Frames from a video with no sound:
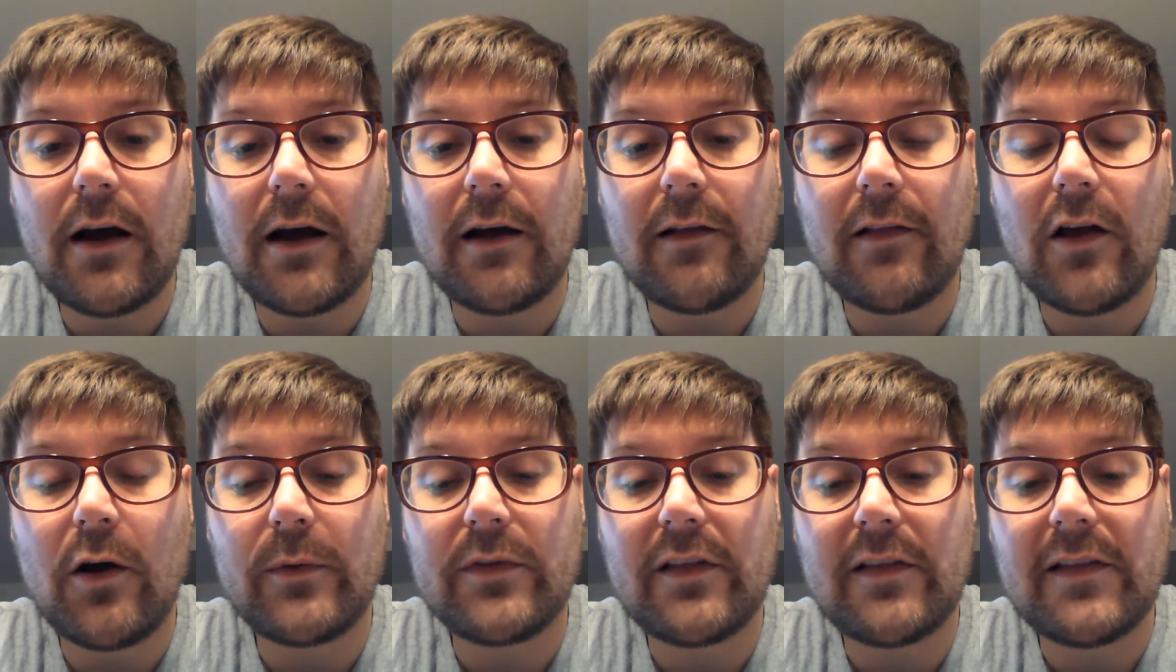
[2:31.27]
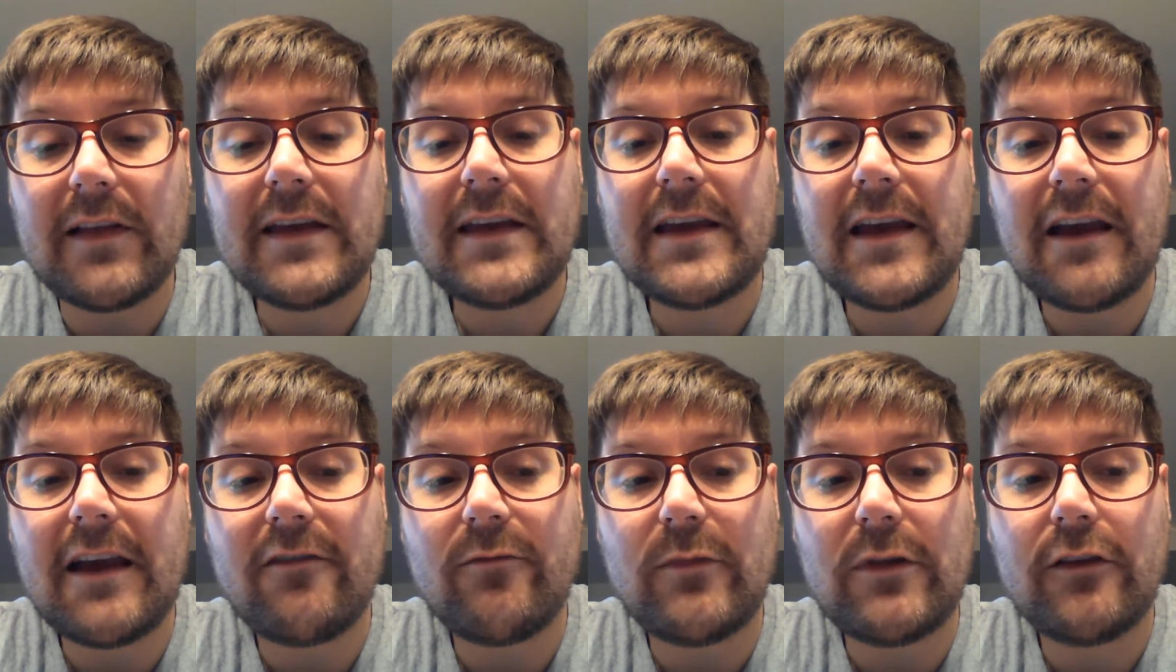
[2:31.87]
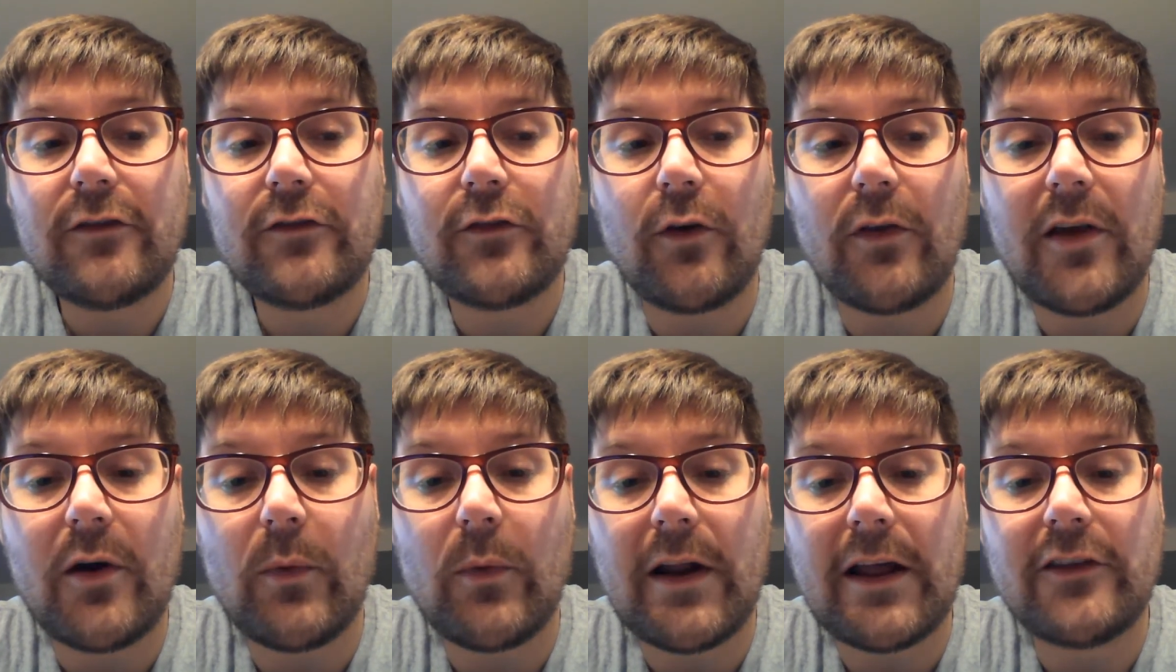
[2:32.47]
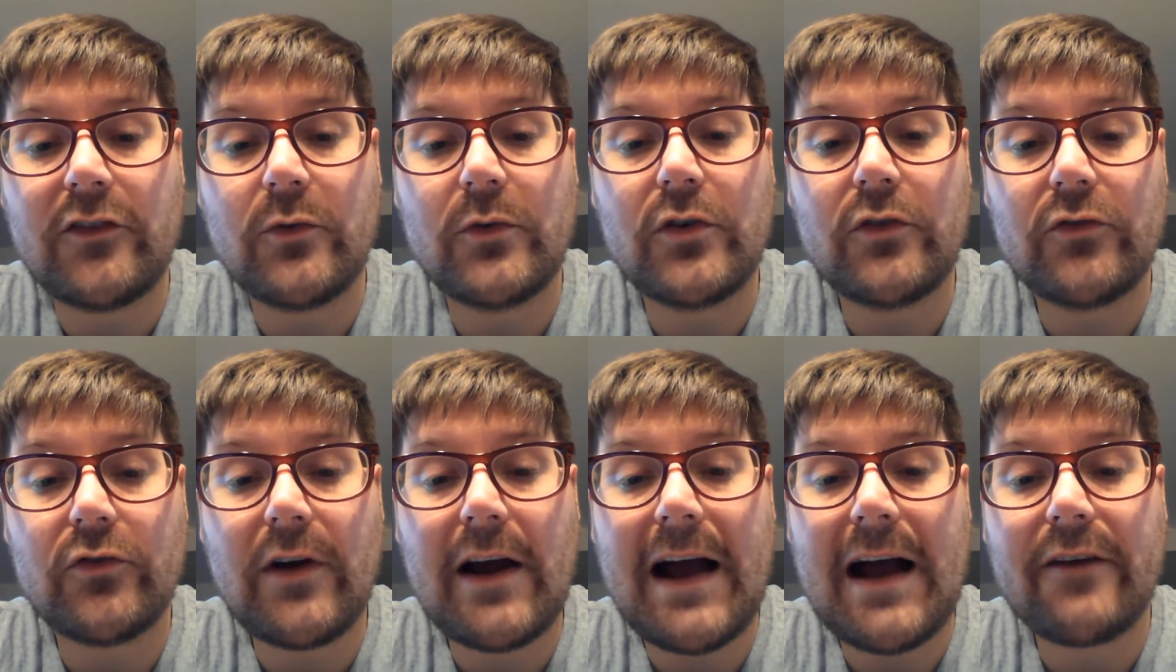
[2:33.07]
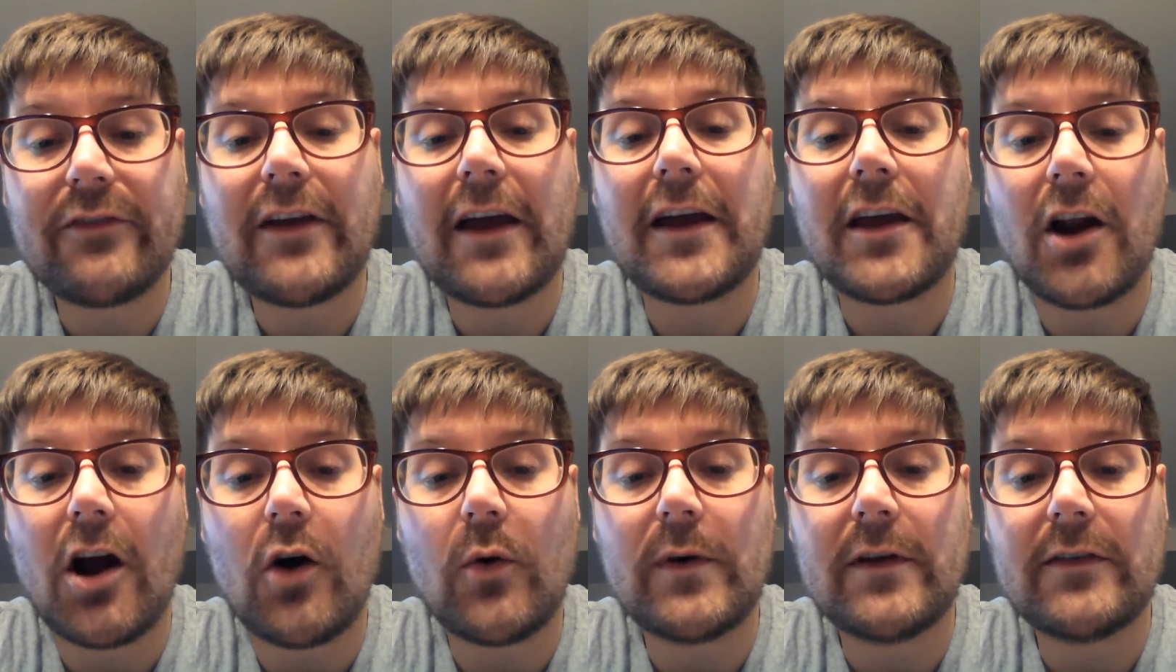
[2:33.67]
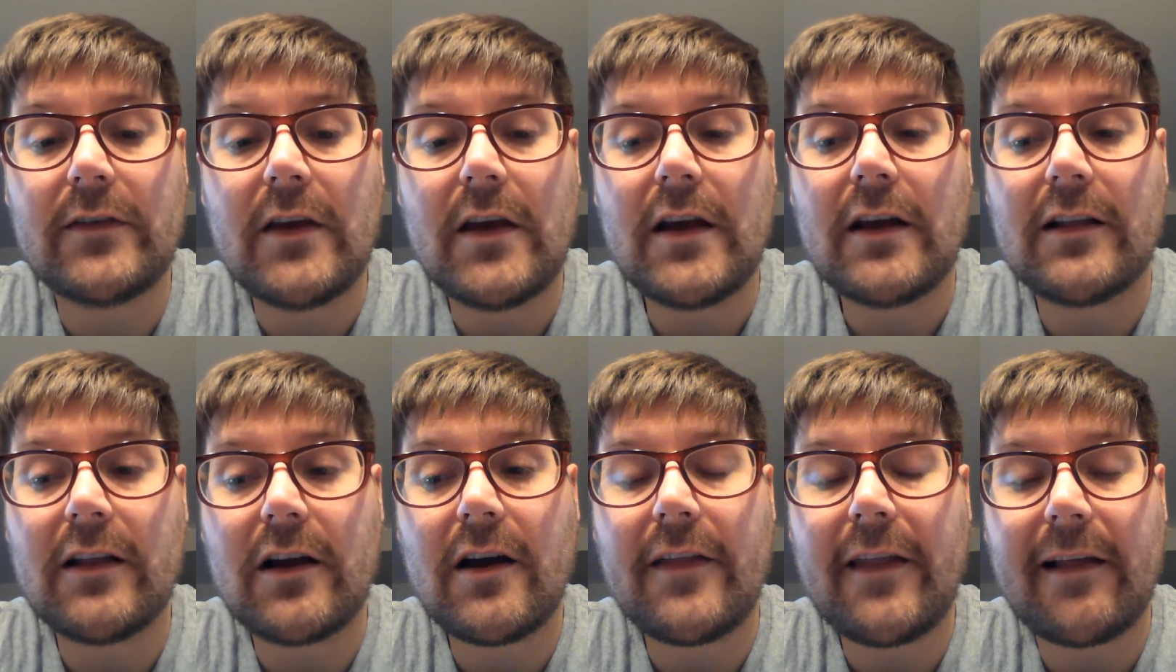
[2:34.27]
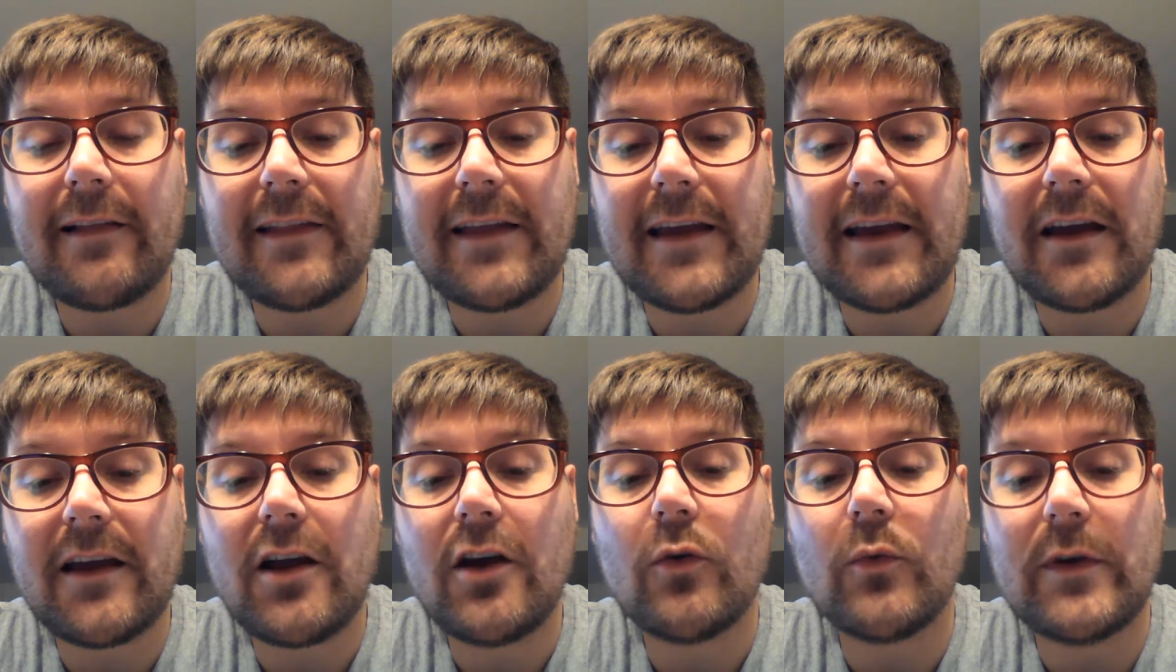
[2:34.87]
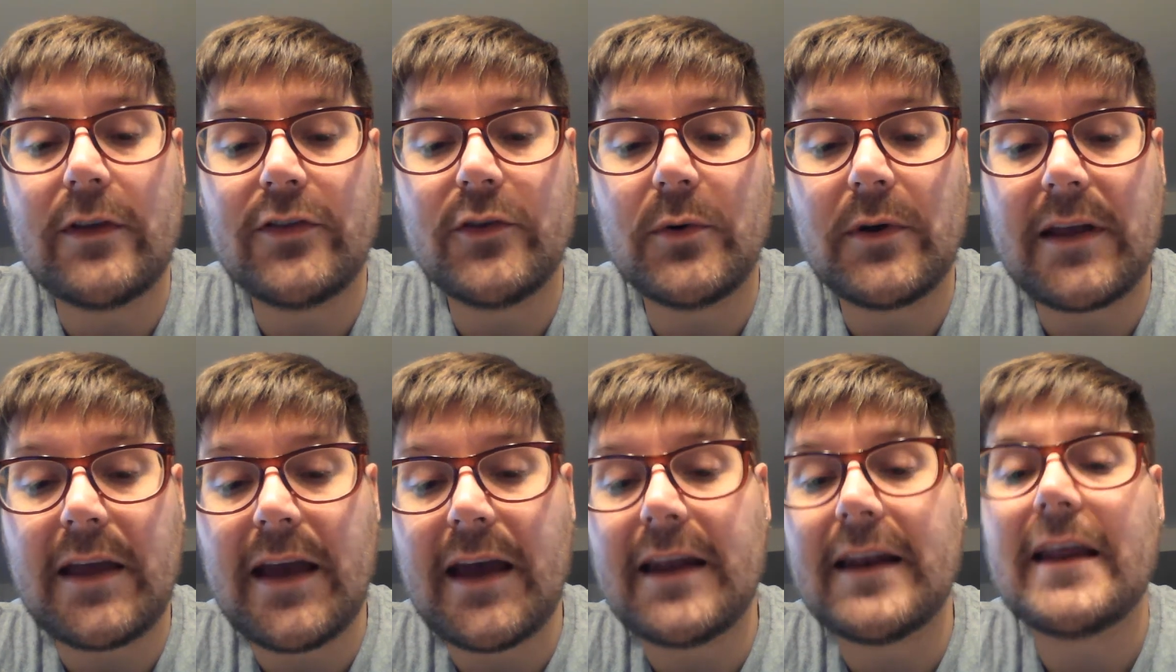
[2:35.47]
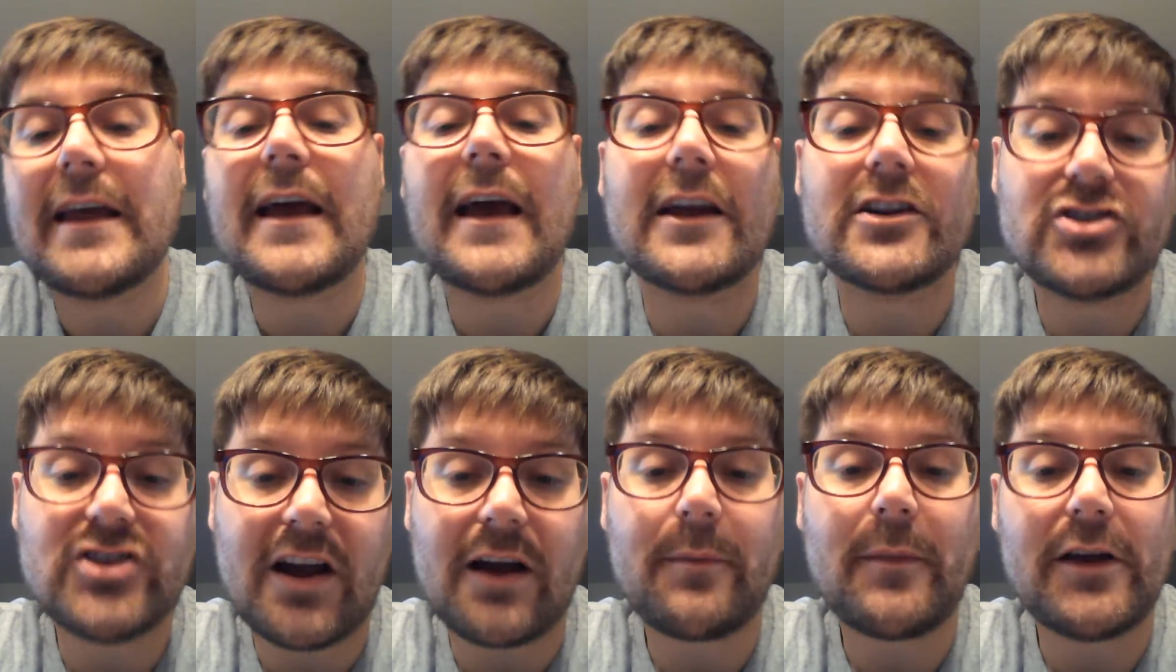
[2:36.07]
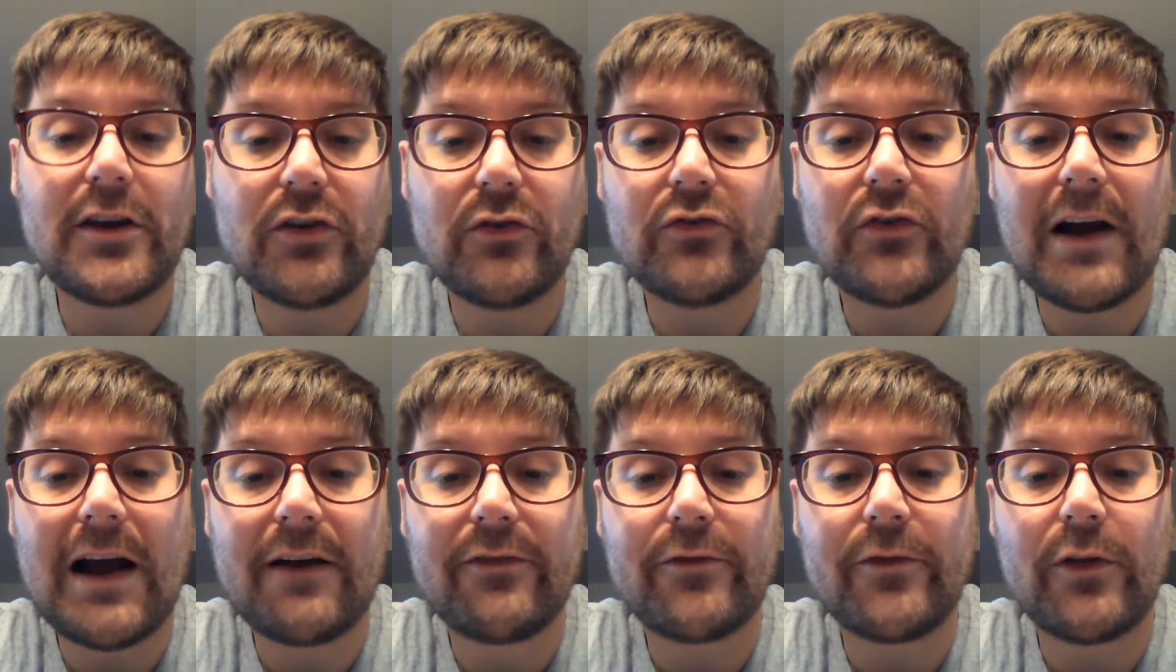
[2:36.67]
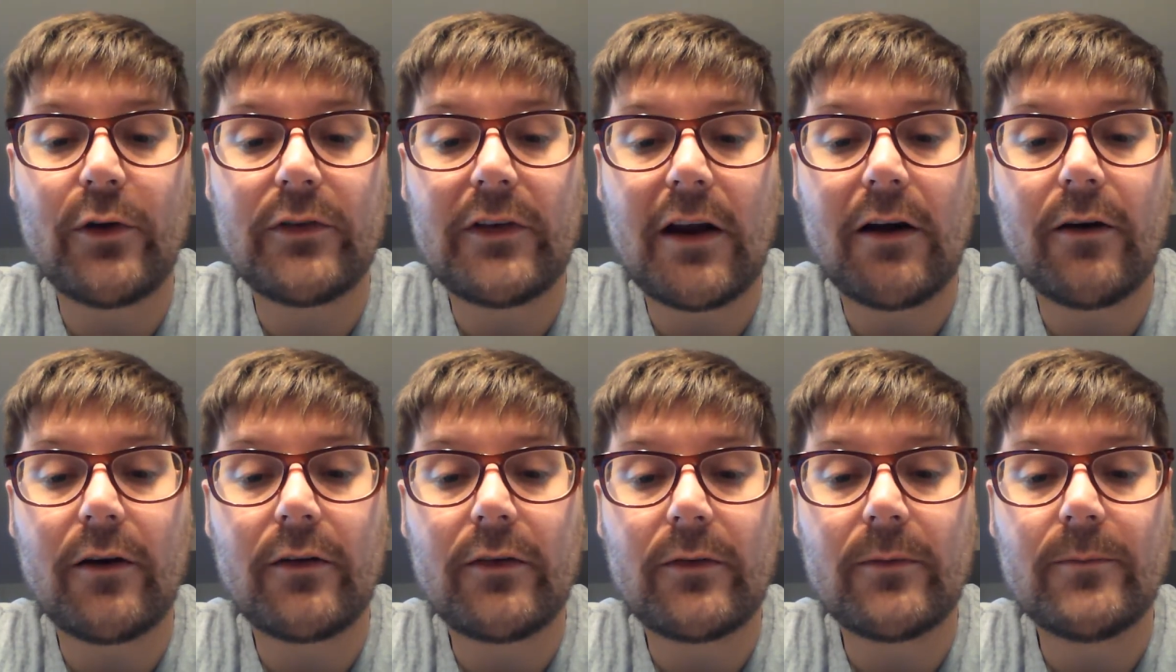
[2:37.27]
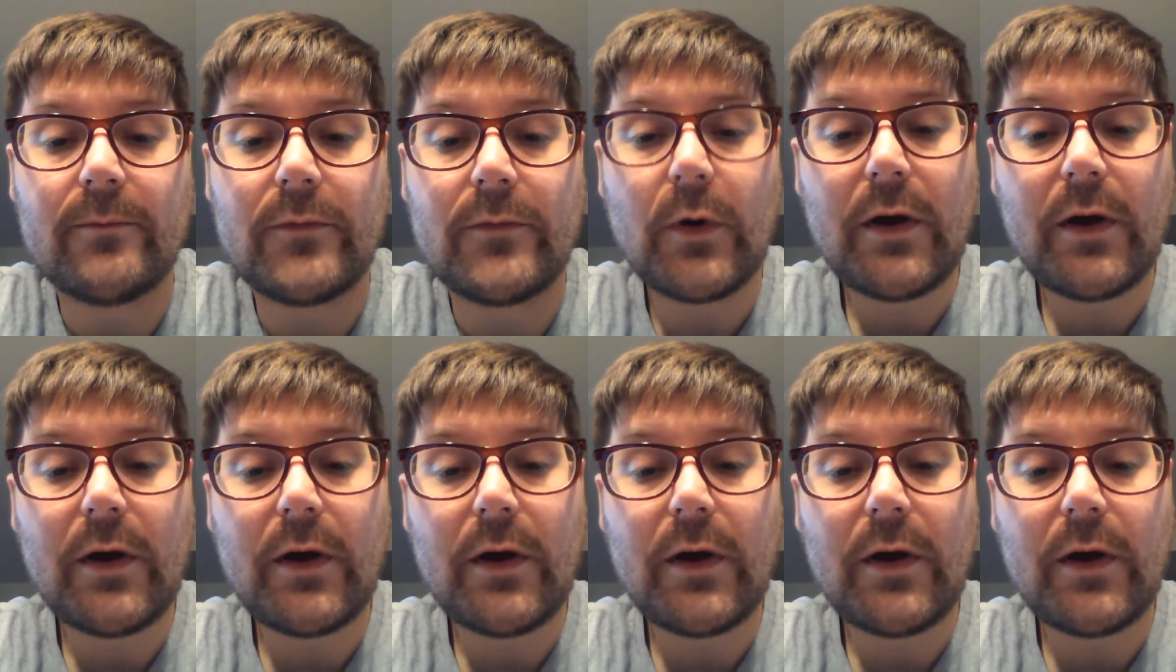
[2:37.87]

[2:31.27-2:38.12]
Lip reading: along with the link he gave me so that when I do a new draft, I can always click on that link, read through it again, and check my new draft for those errors.